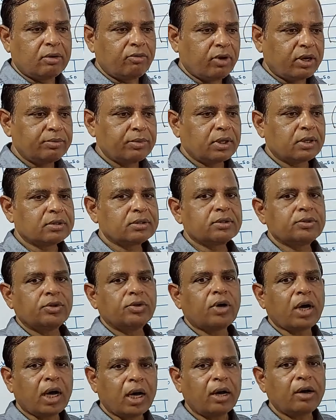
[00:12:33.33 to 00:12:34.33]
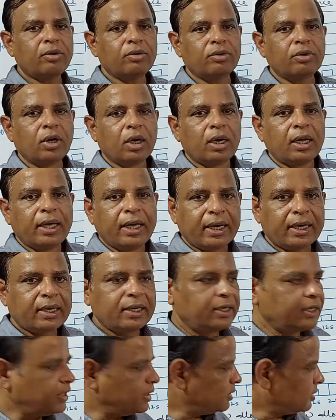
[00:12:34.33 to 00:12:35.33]
Why? Because you have a
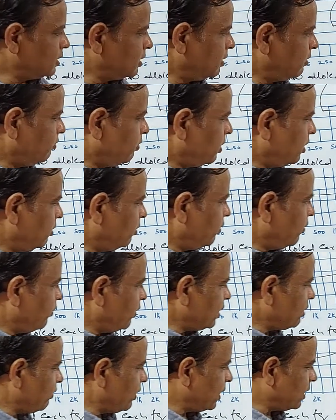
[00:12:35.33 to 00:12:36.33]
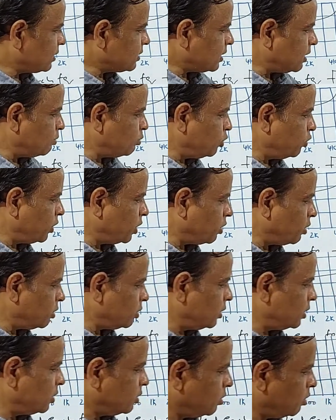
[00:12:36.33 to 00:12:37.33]
clearance. See, when the vehicles are moving onto
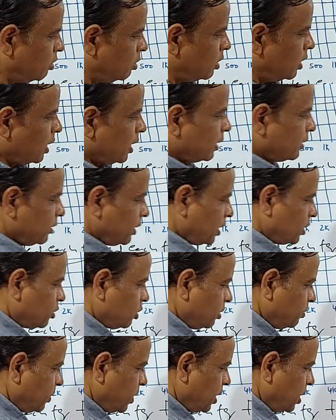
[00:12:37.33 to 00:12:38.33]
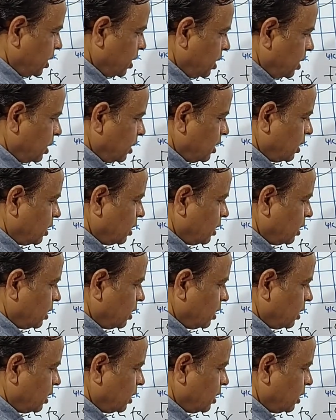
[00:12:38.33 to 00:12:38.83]
the road, there should be